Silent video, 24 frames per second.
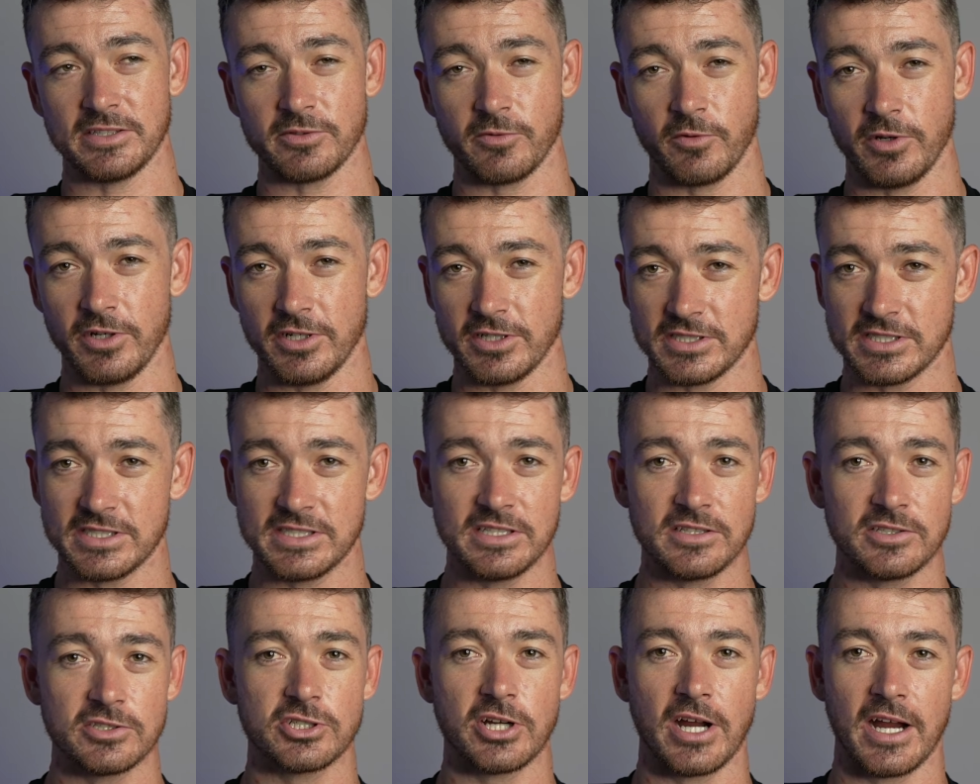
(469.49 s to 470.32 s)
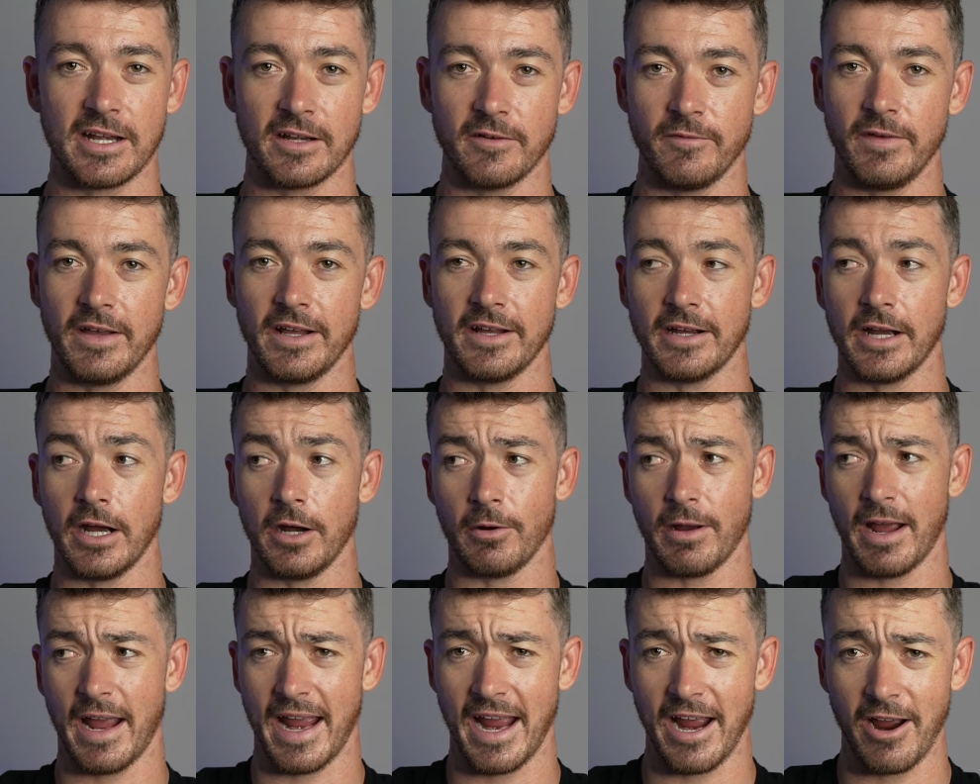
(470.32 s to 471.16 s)
or you're still trying to figure
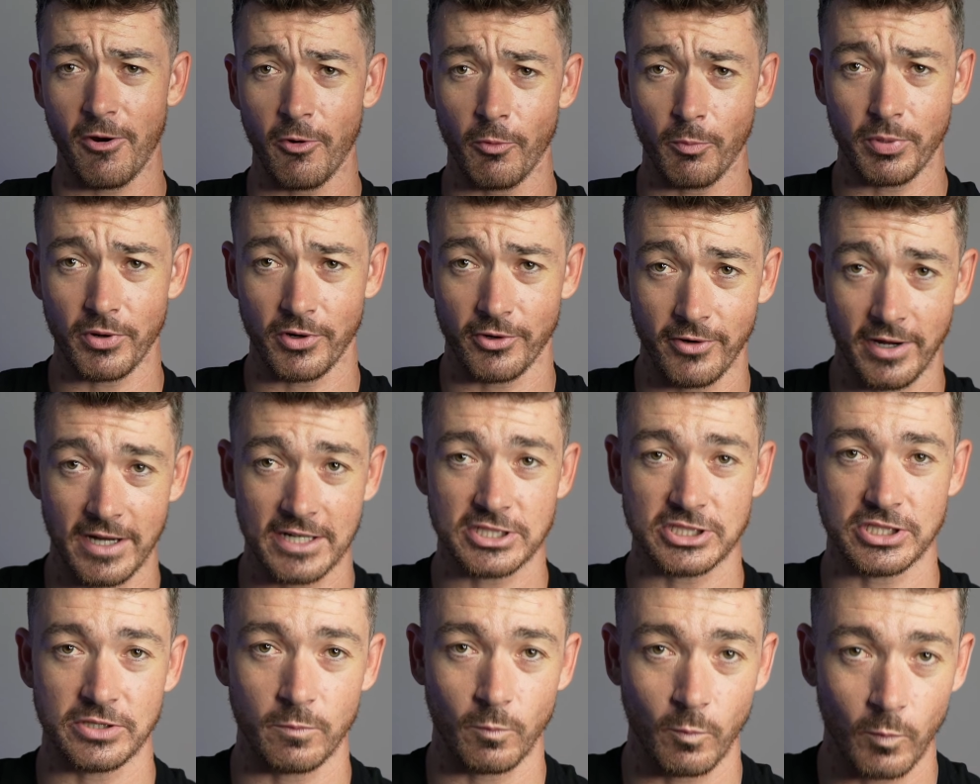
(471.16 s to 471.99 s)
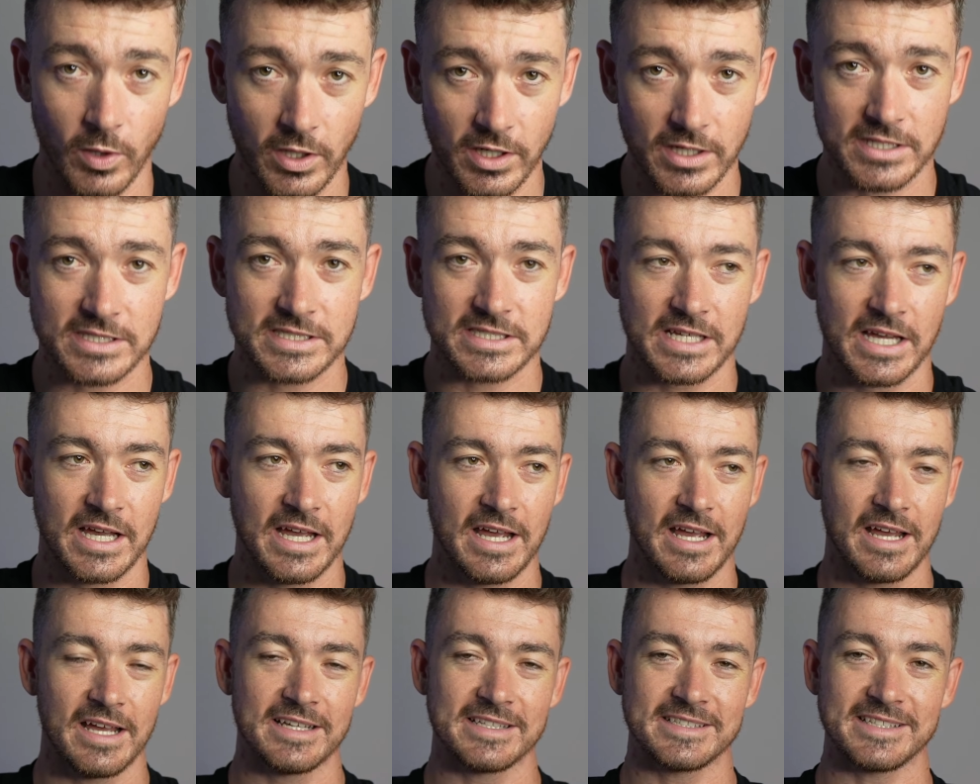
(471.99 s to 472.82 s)
out how progression works,
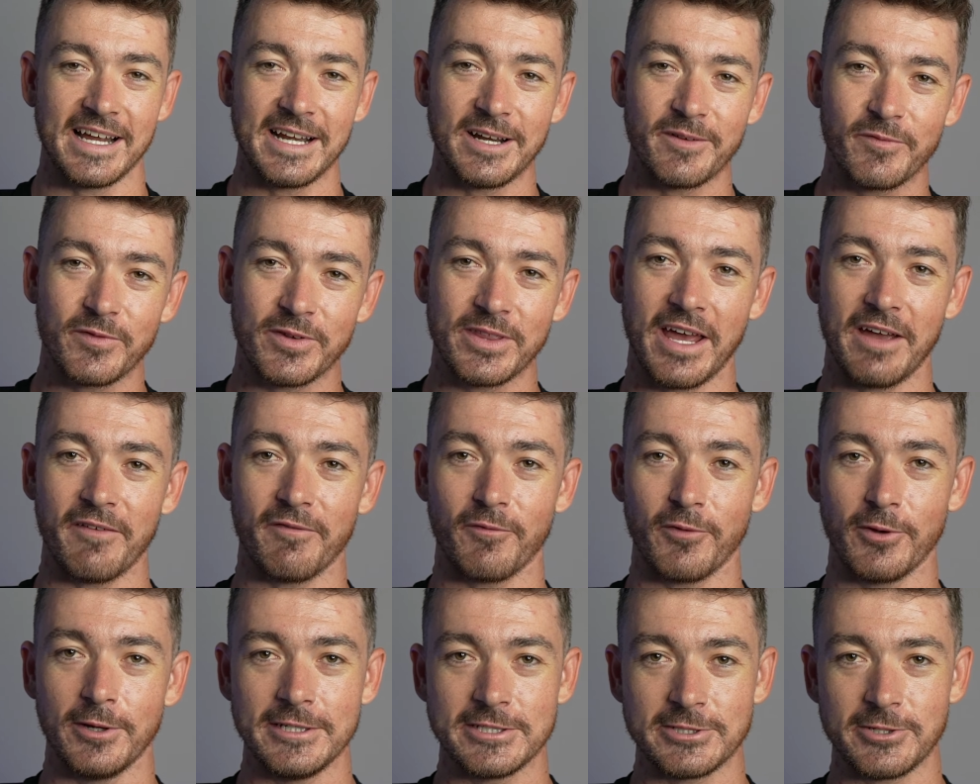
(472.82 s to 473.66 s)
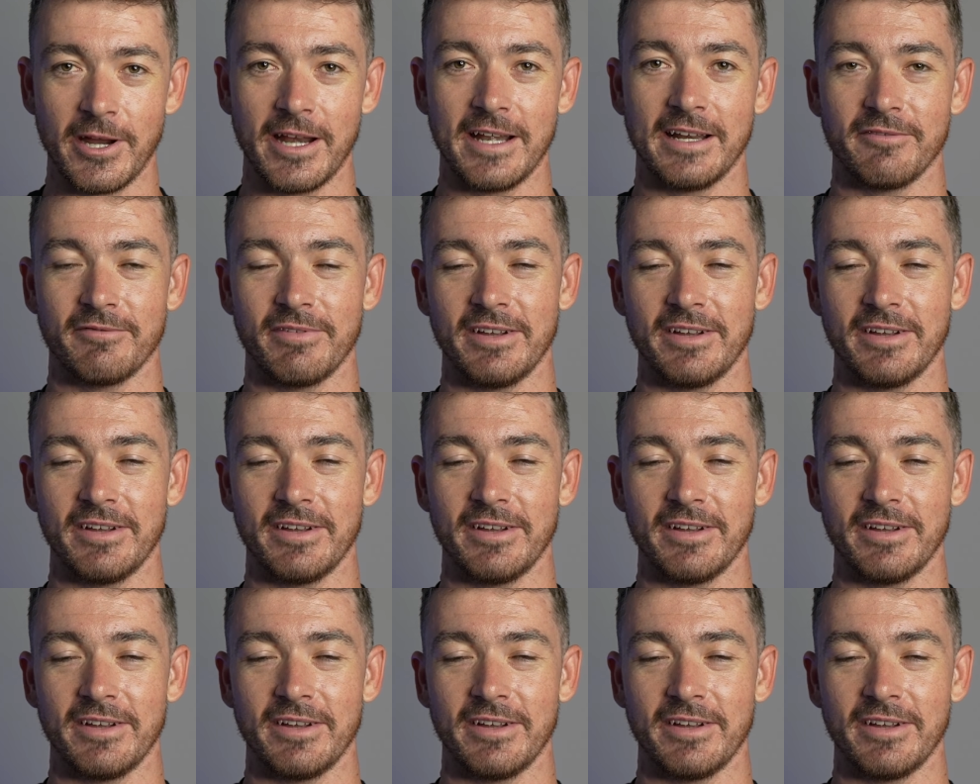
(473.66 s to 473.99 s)
sign up for that free training